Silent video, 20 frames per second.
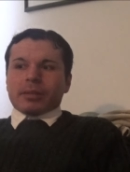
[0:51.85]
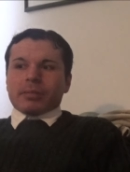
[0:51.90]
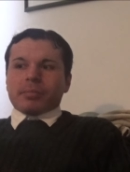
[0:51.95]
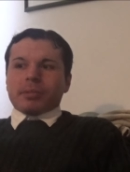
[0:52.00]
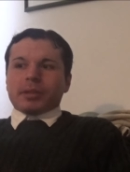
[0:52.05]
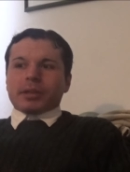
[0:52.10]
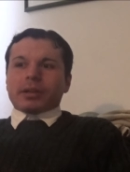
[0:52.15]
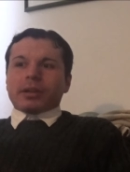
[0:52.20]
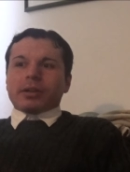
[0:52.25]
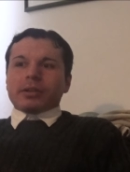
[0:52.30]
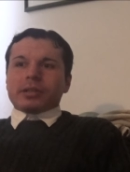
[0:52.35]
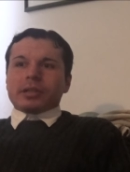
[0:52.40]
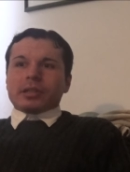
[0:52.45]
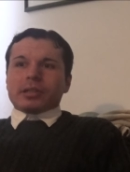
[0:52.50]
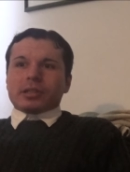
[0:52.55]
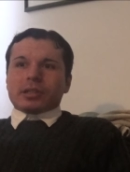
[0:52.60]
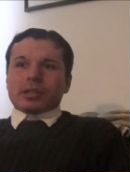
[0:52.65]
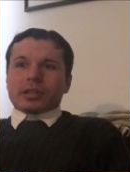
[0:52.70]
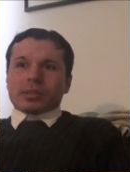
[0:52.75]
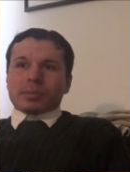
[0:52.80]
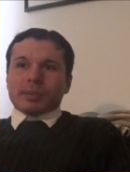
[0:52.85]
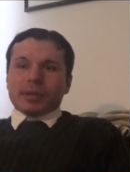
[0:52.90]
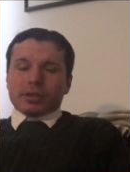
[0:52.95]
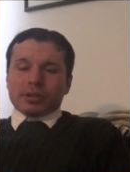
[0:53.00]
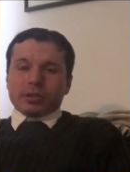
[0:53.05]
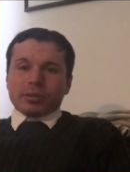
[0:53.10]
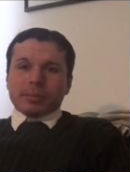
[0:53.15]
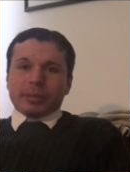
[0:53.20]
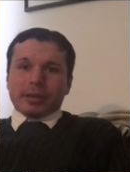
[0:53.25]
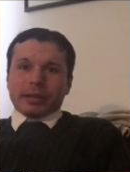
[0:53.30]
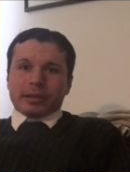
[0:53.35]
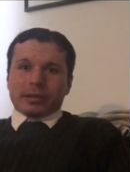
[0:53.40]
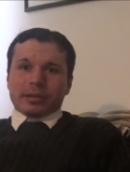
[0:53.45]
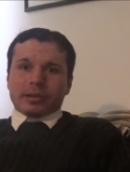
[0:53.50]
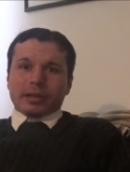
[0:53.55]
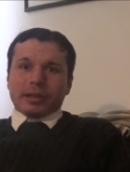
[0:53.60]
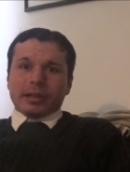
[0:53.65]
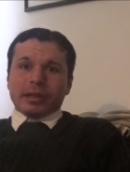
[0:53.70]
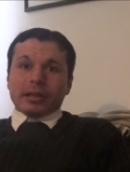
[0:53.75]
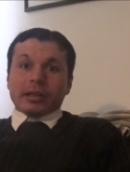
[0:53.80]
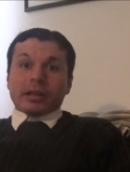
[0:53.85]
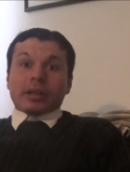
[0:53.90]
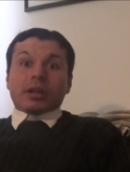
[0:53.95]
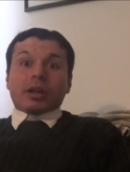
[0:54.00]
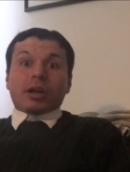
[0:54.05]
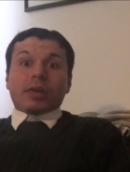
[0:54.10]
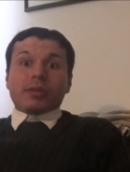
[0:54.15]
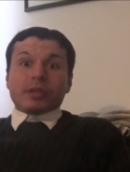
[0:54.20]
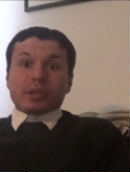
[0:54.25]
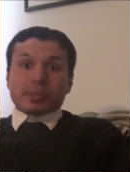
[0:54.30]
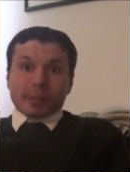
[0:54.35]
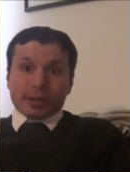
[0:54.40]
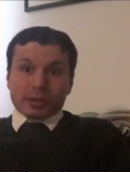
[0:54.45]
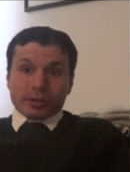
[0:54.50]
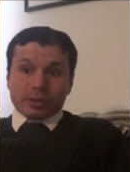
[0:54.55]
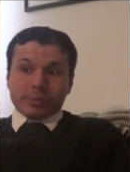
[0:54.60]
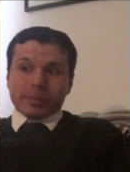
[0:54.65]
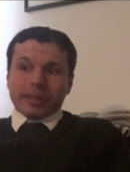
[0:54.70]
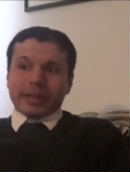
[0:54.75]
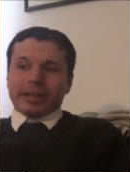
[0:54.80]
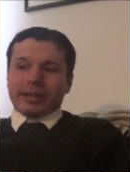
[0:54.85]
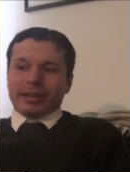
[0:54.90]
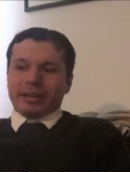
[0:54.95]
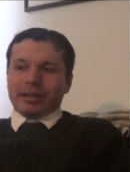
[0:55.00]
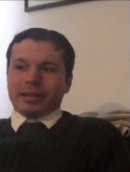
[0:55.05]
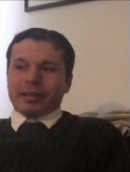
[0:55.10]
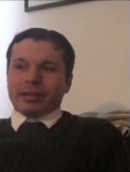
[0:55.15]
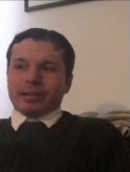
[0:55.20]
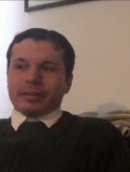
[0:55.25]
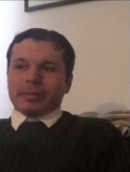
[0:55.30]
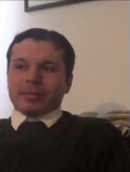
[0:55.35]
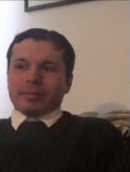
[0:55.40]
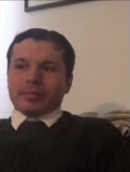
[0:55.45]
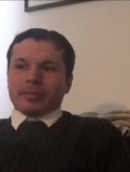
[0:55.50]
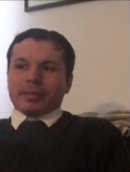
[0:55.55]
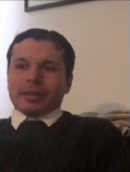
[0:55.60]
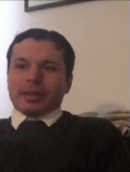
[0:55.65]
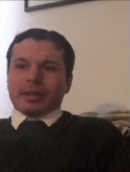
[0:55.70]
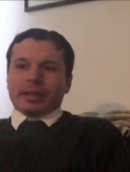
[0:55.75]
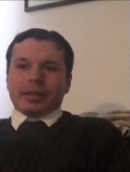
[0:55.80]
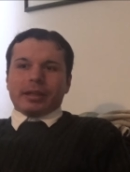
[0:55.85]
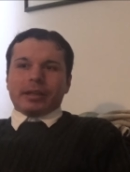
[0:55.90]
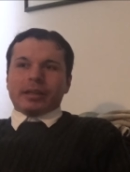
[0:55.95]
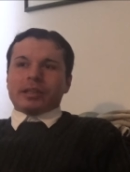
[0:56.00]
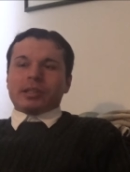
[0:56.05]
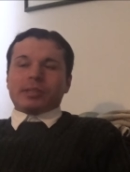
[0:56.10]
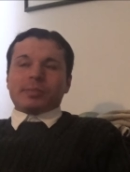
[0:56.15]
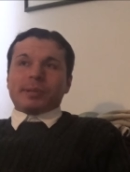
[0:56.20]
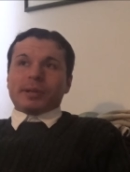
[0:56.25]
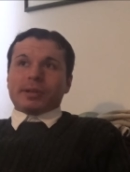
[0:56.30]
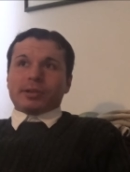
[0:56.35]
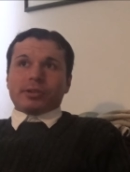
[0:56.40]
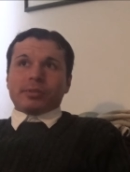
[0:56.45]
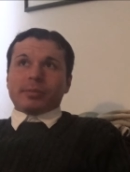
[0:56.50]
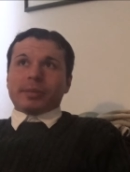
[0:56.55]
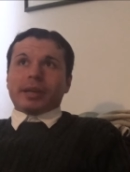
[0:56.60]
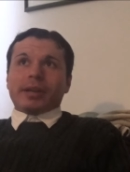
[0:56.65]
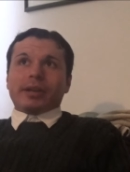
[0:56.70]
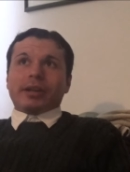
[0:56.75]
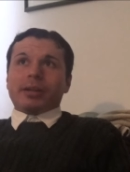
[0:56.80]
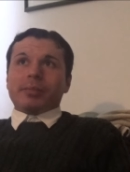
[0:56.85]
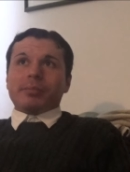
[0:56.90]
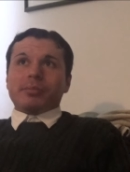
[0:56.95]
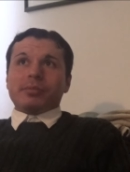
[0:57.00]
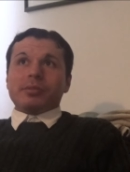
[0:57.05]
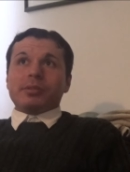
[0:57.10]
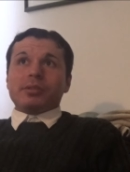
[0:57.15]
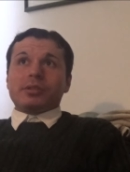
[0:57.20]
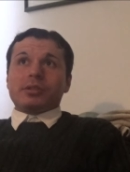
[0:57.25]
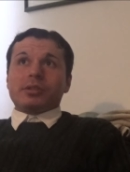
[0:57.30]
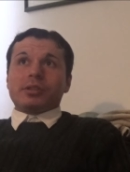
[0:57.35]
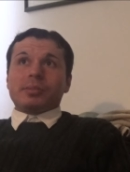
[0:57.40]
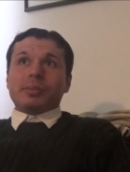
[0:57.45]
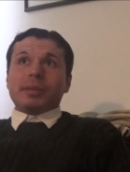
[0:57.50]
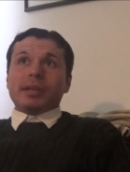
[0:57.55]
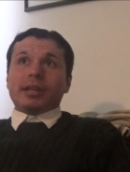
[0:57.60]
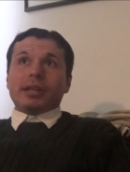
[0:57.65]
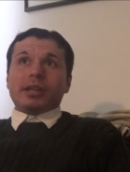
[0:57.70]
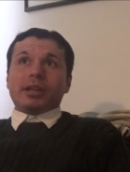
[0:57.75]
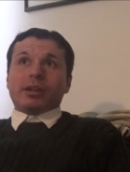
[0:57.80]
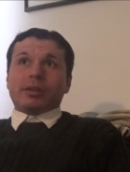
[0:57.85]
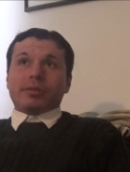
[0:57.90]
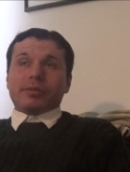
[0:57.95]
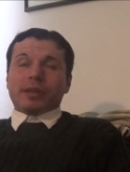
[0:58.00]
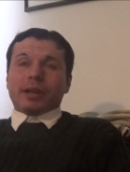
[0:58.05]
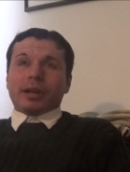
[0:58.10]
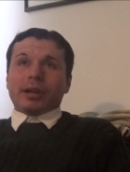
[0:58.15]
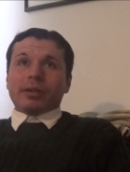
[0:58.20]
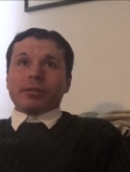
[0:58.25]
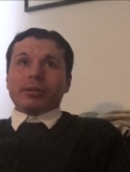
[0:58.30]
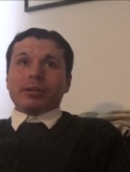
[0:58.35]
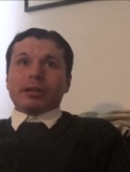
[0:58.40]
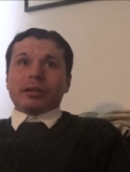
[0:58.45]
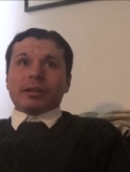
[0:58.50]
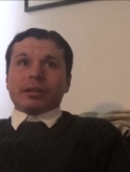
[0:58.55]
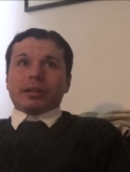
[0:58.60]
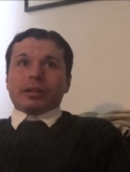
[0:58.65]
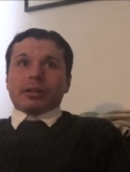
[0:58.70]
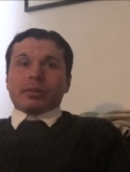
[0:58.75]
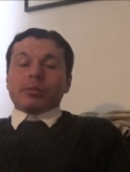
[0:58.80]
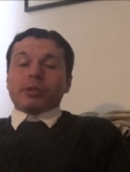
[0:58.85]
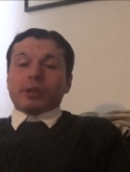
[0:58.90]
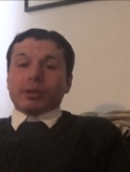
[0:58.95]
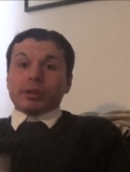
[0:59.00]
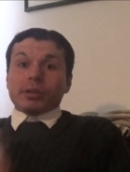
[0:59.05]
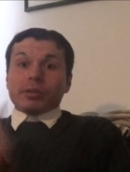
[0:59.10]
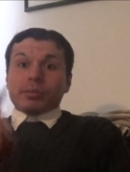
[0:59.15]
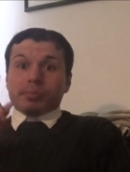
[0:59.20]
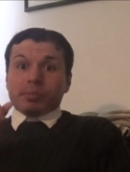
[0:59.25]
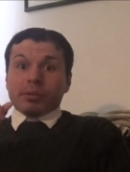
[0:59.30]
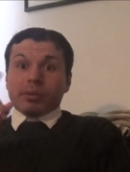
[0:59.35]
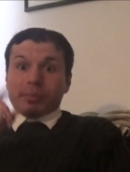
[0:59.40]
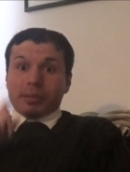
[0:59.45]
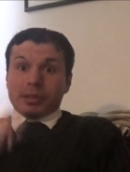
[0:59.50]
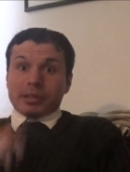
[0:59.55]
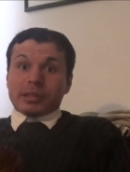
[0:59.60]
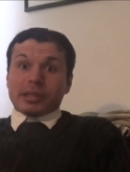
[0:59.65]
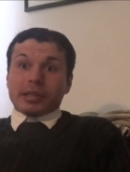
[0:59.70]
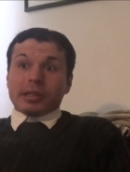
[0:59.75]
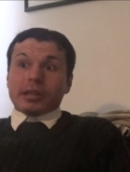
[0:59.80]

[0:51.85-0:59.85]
Because it's the special birthday of a special man. And this special man I'm speaking of now, where you probably see